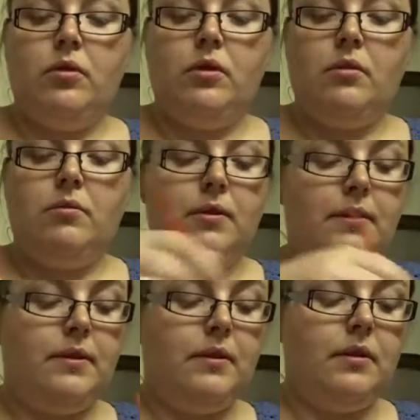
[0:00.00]
I'm
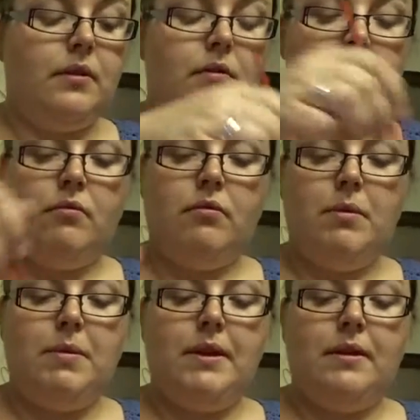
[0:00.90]
just
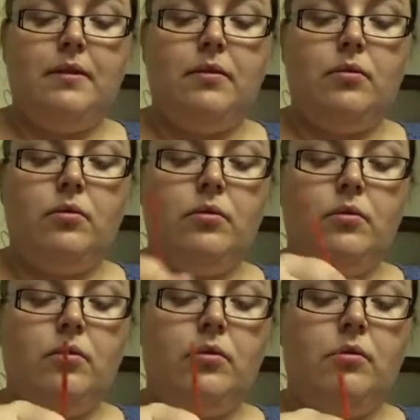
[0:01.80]
rubbing this
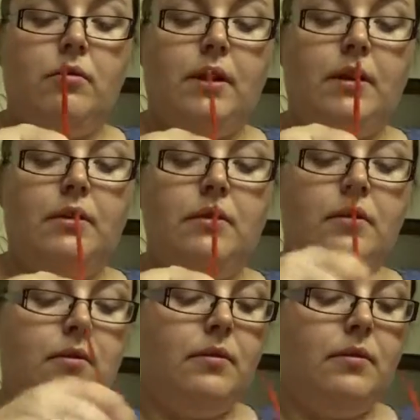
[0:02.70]
all around.